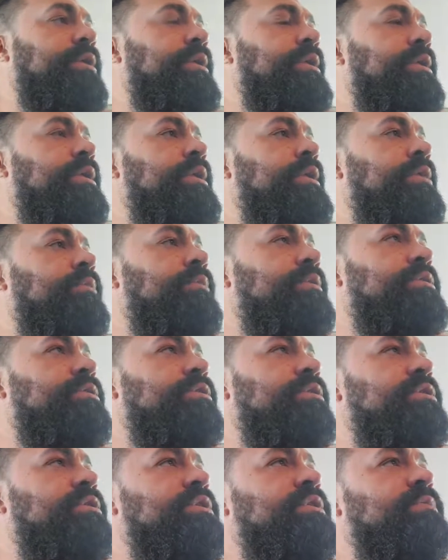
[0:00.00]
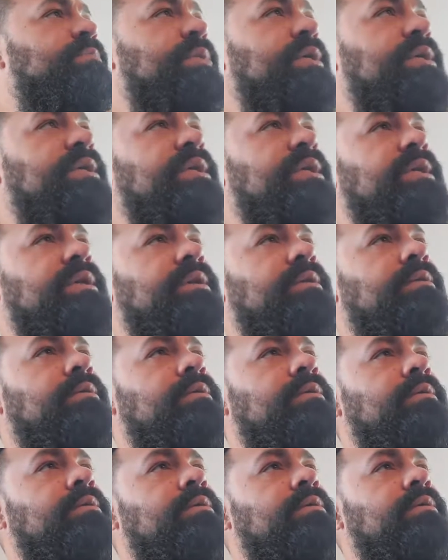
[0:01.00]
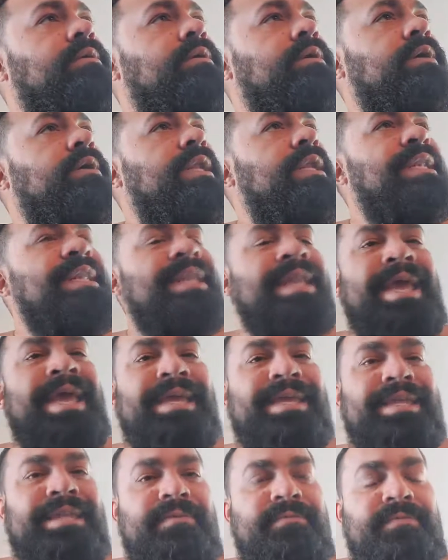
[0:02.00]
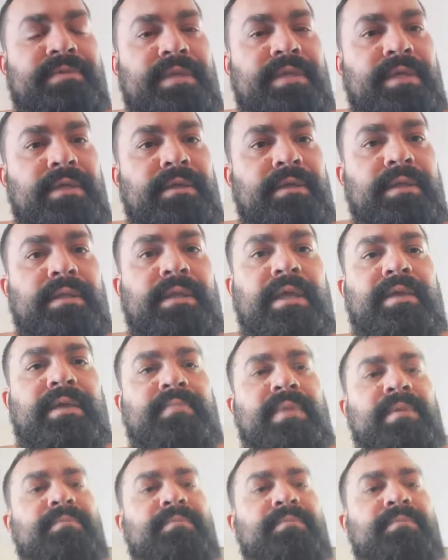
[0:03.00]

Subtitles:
and then I would start speaking negatively. And like my